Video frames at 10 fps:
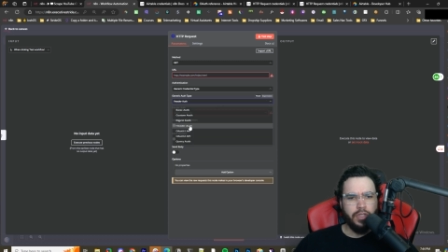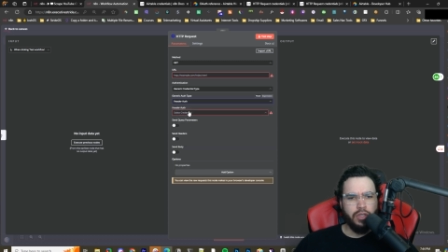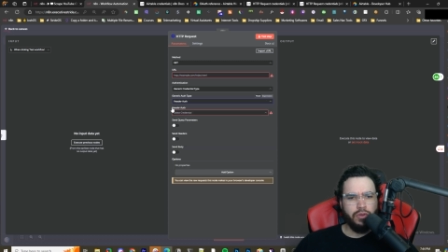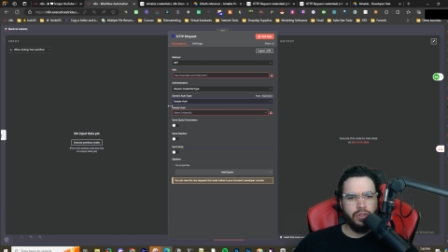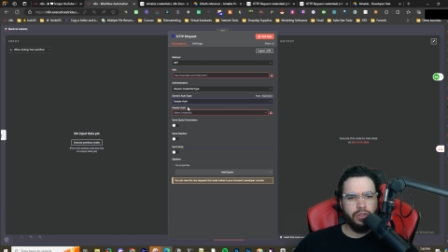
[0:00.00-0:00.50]

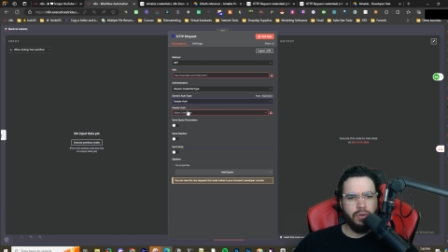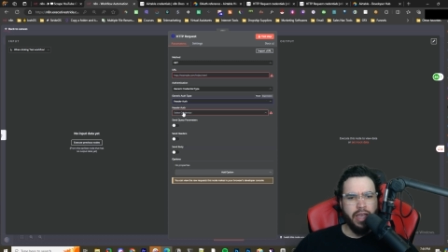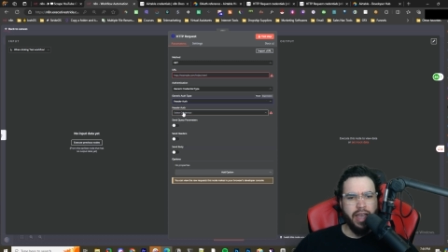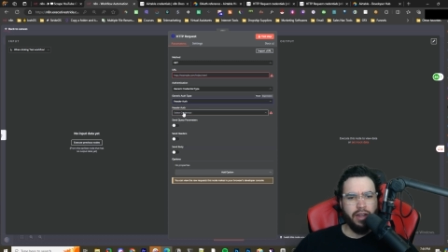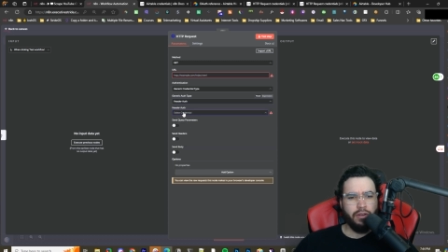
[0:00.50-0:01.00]
you could do a
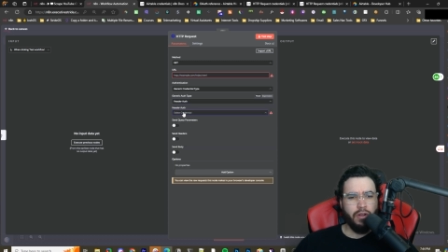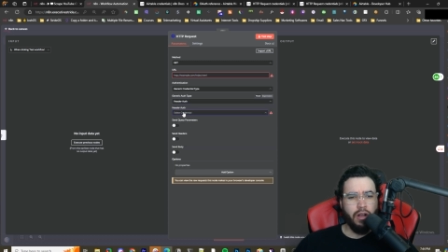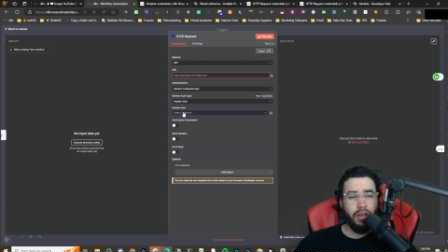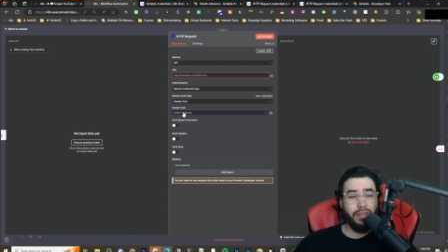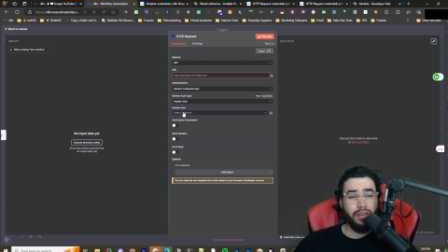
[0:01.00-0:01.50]
header
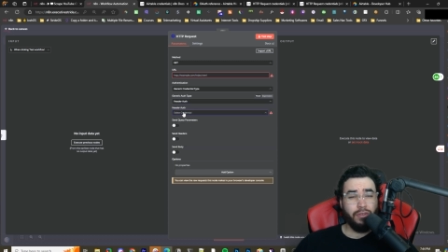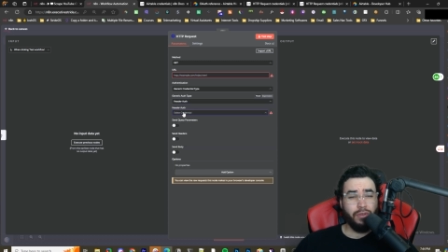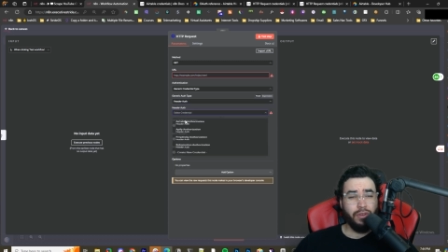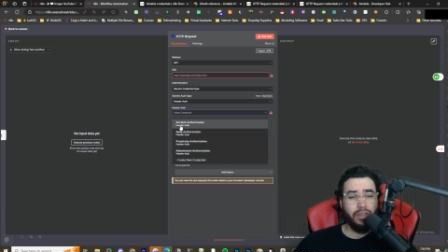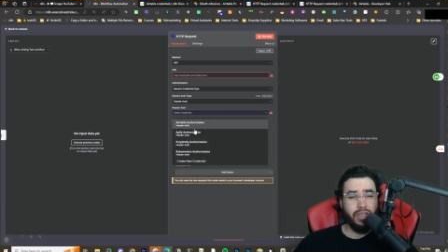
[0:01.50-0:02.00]
auth and you
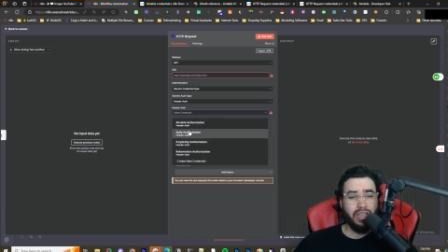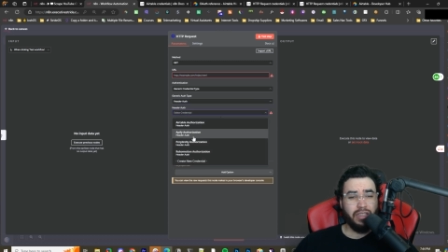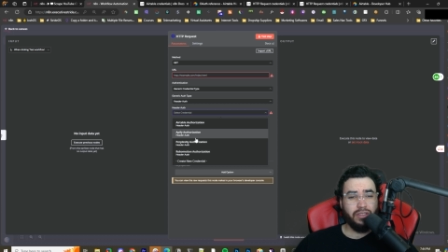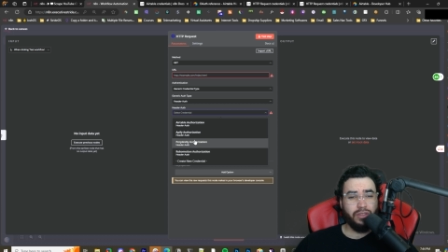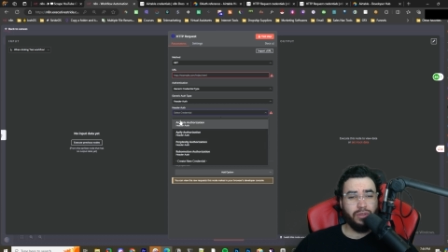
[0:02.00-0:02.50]
could
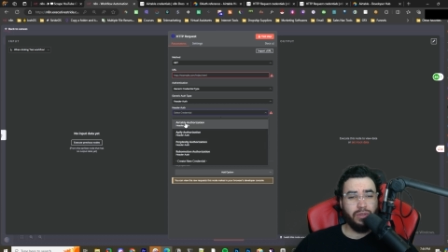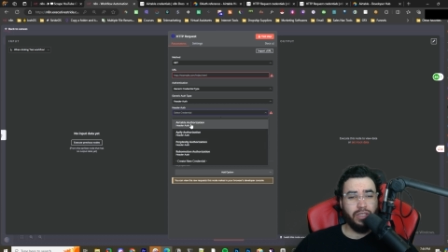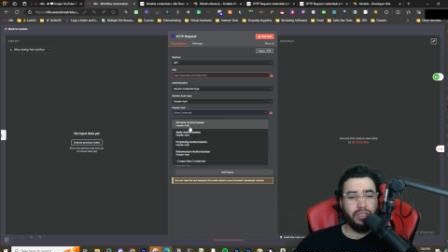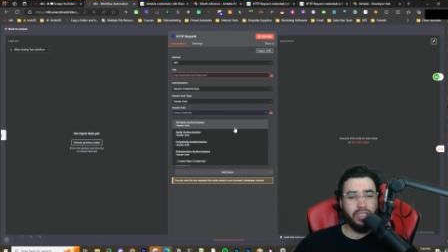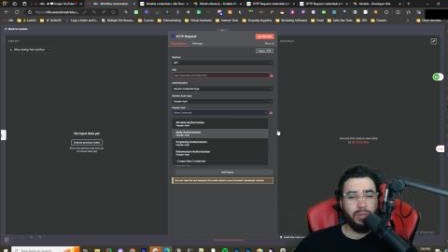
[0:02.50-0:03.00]
connect to
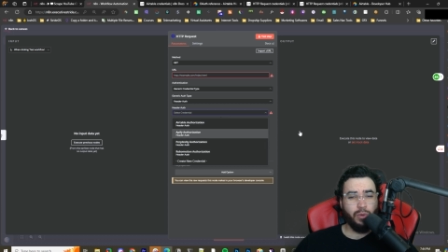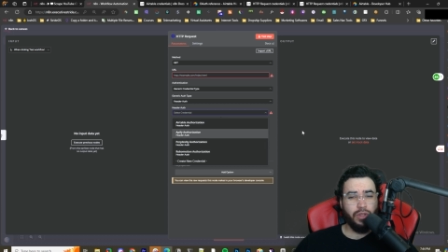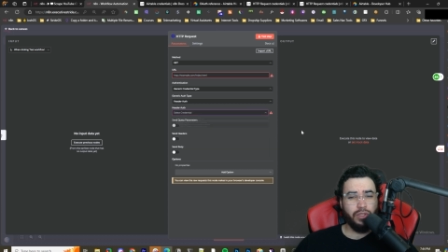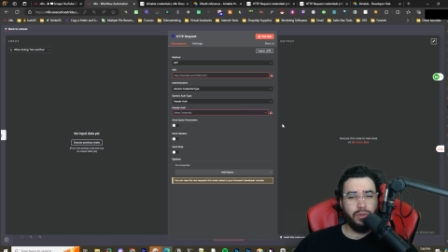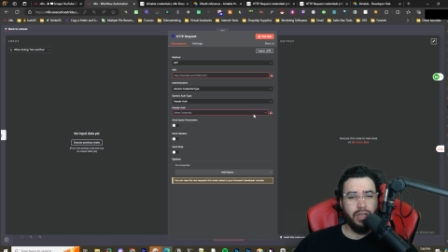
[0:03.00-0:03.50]
Airtable
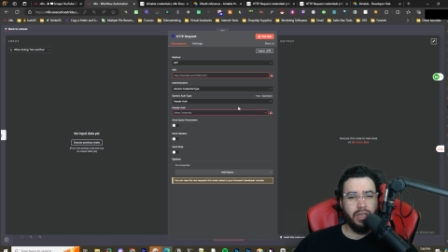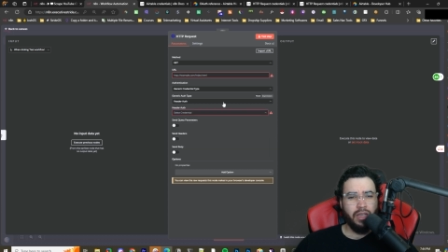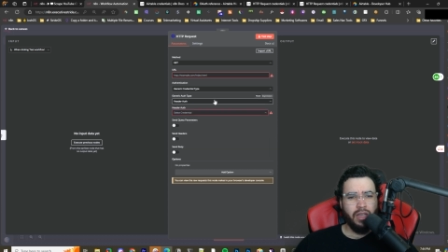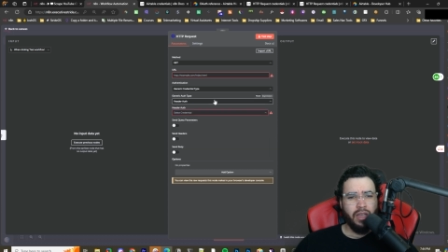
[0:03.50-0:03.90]
this way.